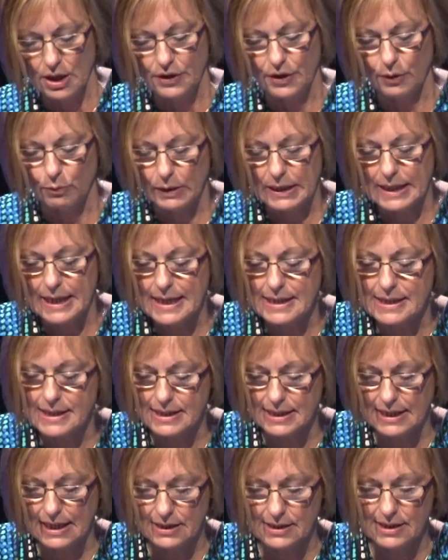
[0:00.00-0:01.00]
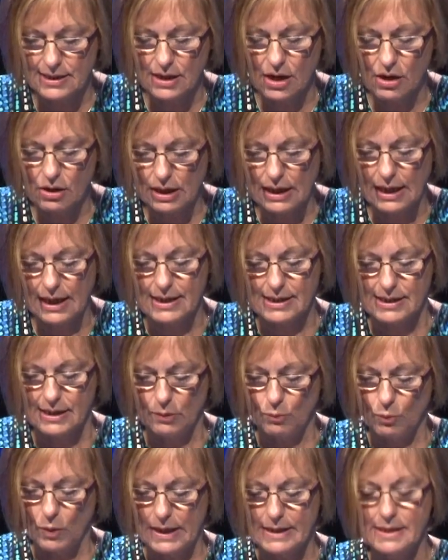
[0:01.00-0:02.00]
that we needed to start
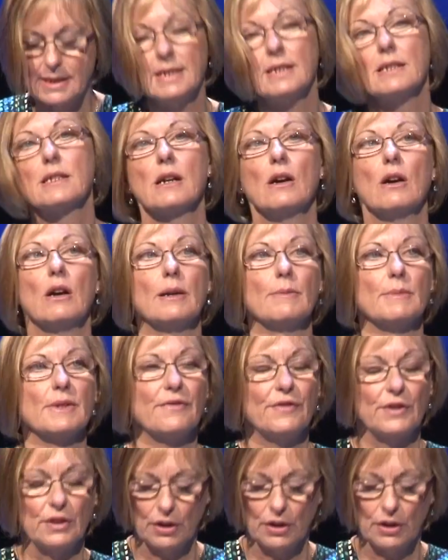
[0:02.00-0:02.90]
collecting waiting times for